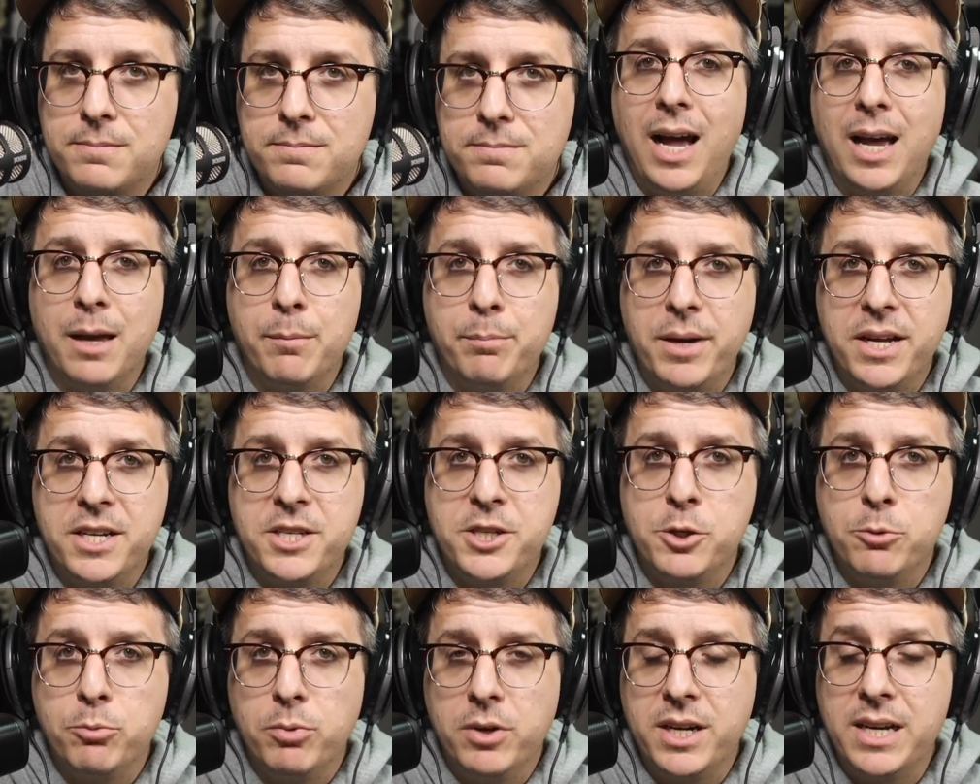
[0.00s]
I
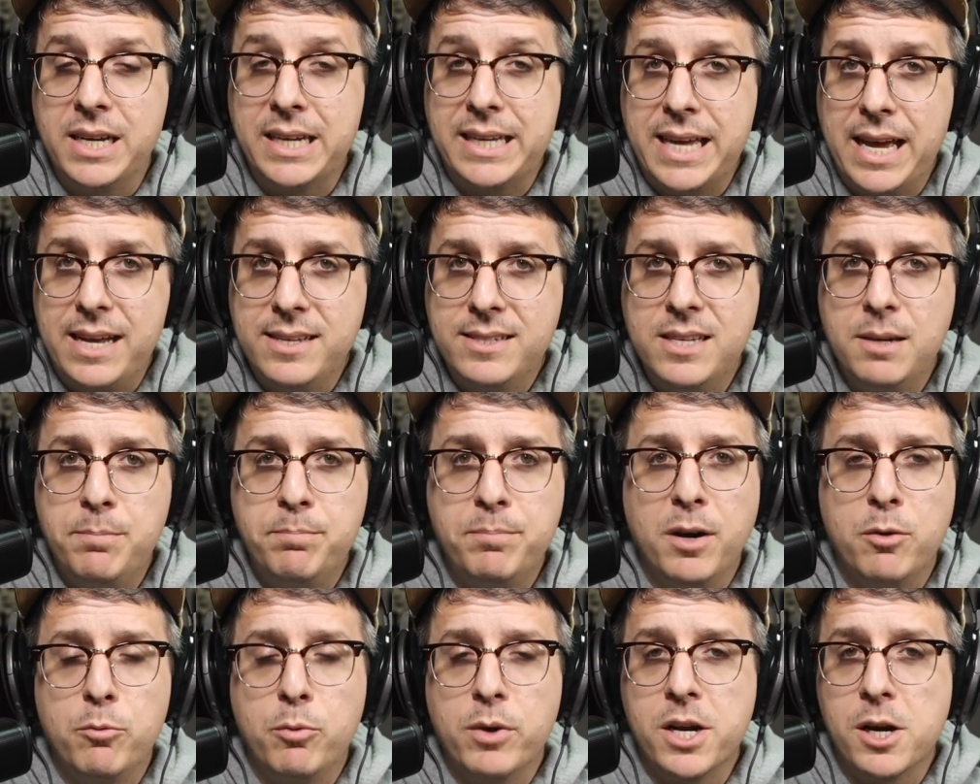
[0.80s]
bet you wouldn't guess it,
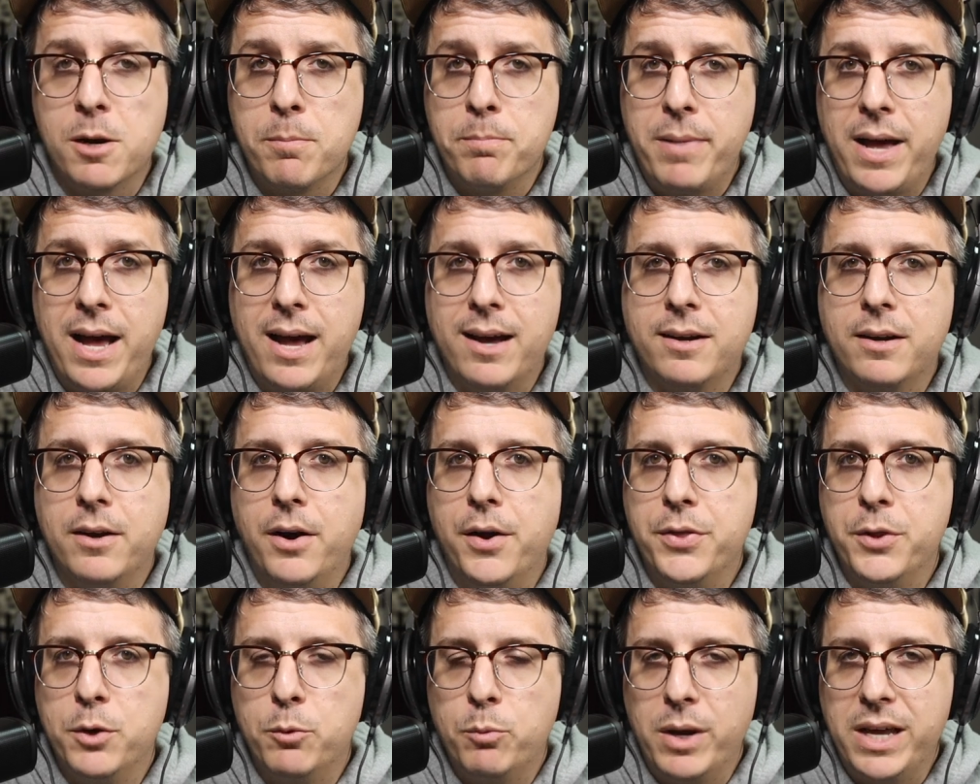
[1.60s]
but we are back
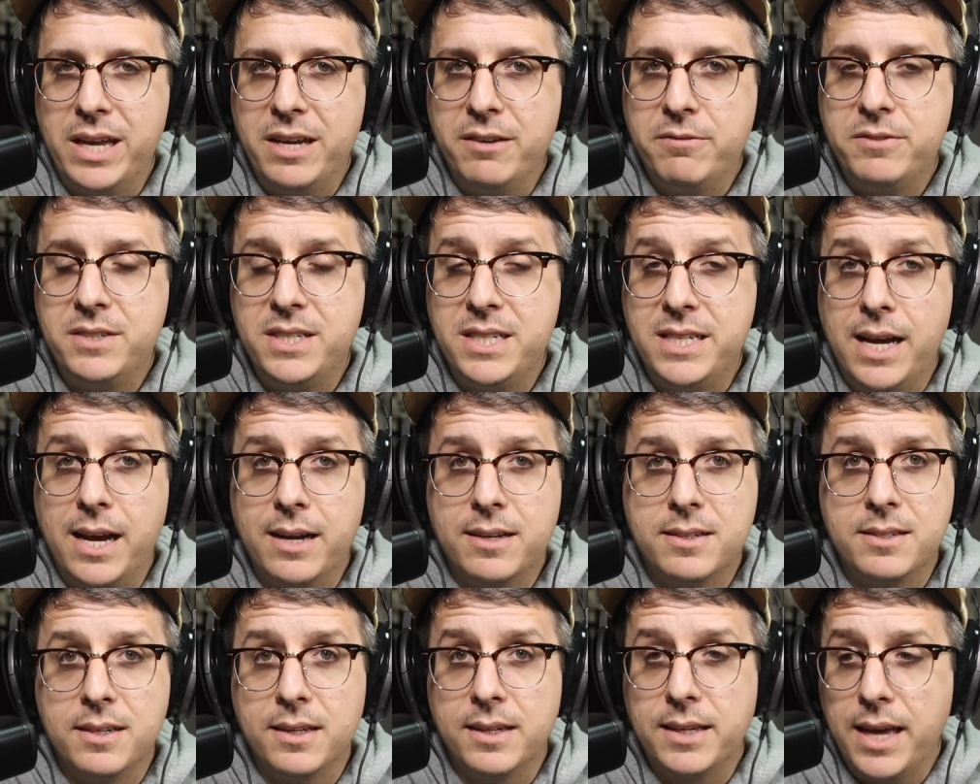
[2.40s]
on the Wave
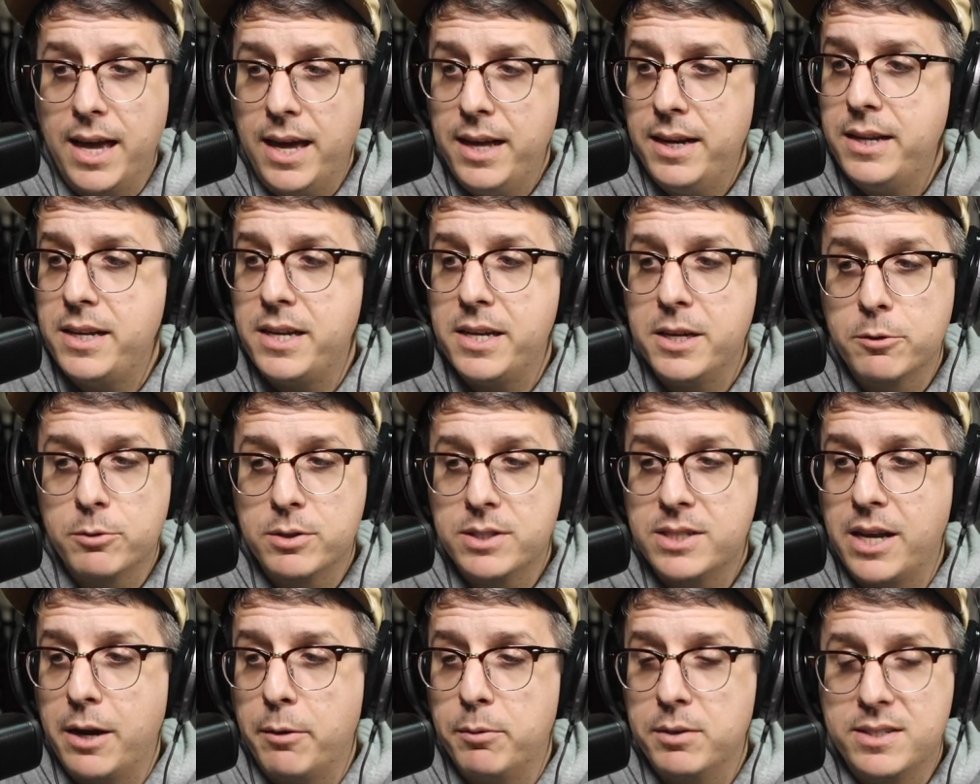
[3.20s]
DX again. Here
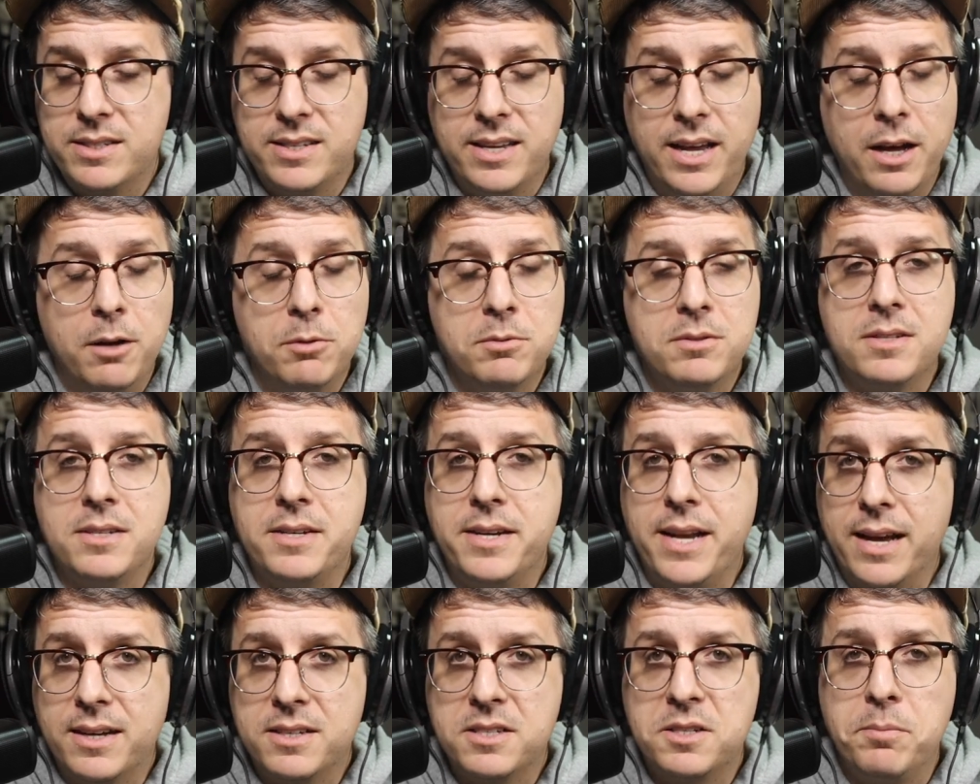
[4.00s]
is how it sounds.
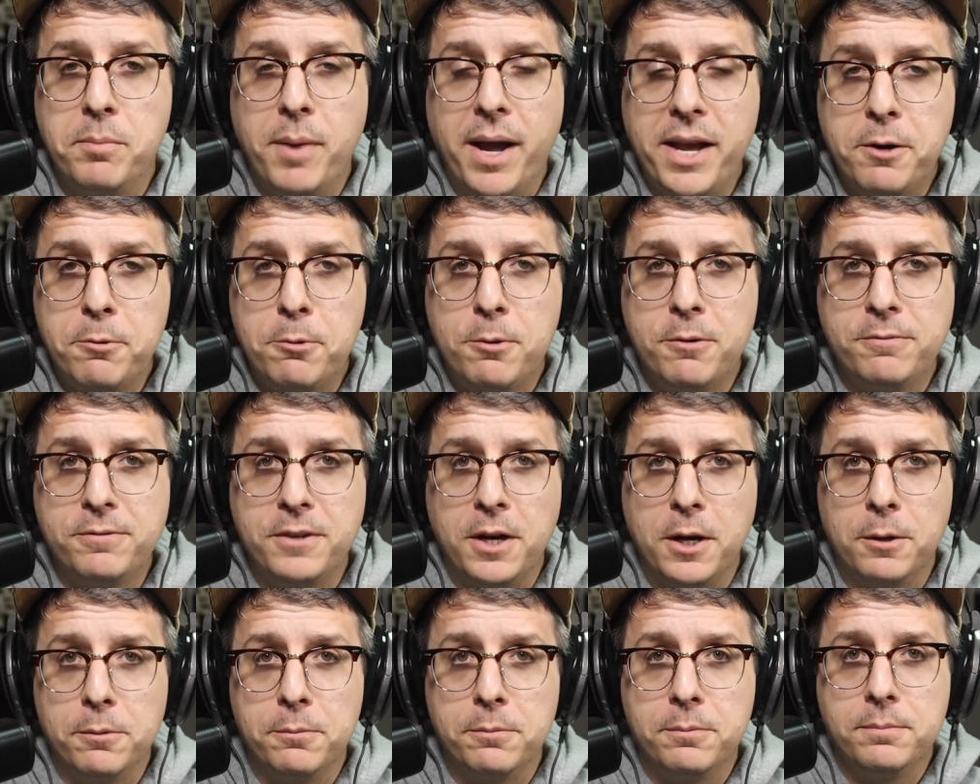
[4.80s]
Next
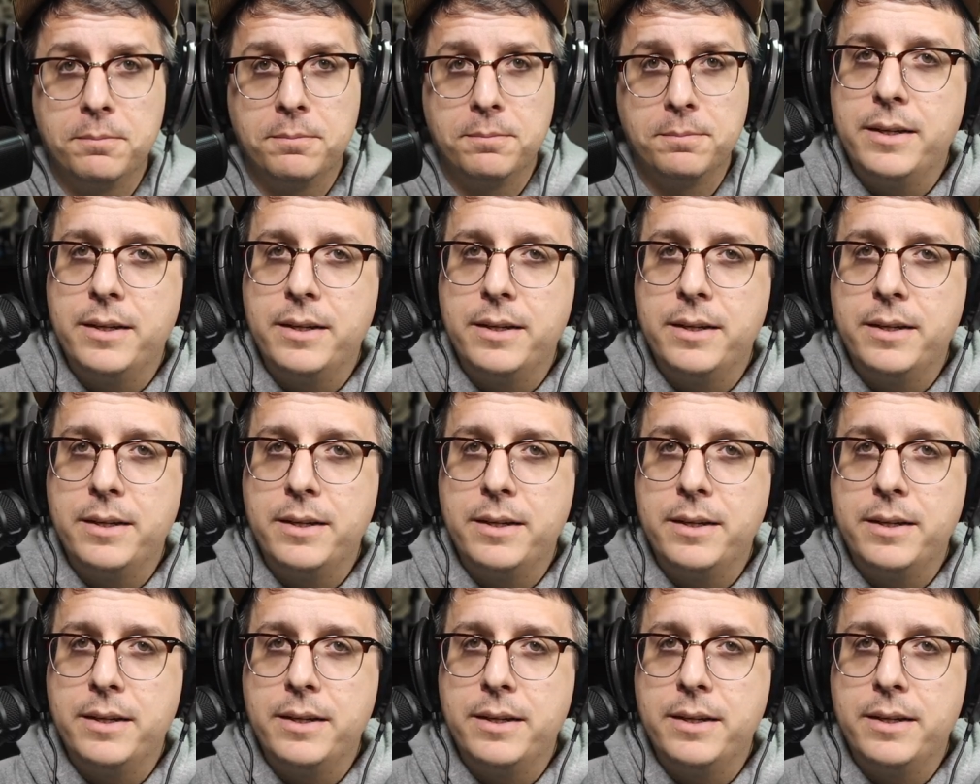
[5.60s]
microphone.